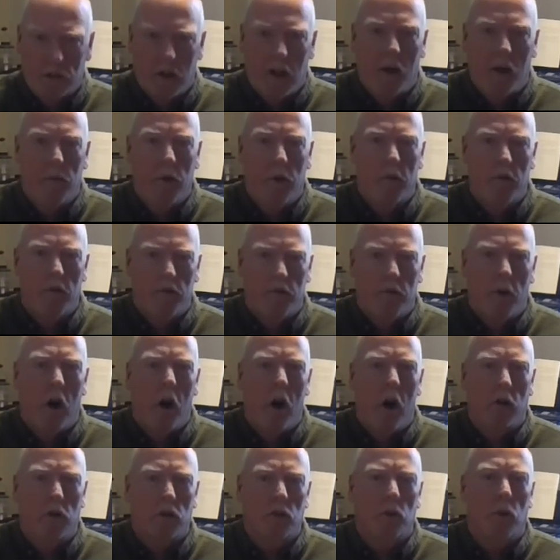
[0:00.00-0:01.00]
coming
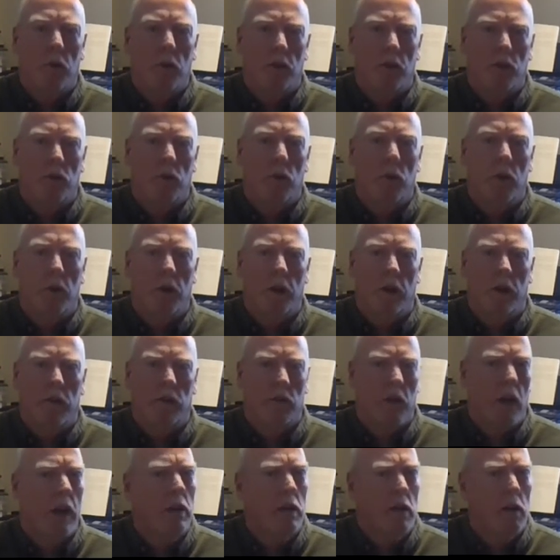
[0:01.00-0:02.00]
fall 2020. Is
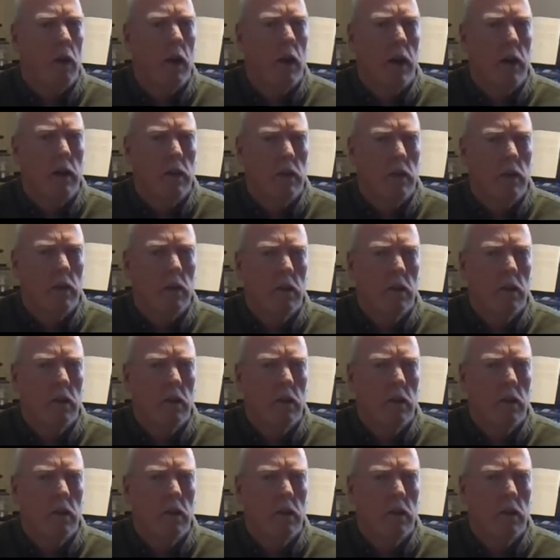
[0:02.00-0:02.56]
that correct?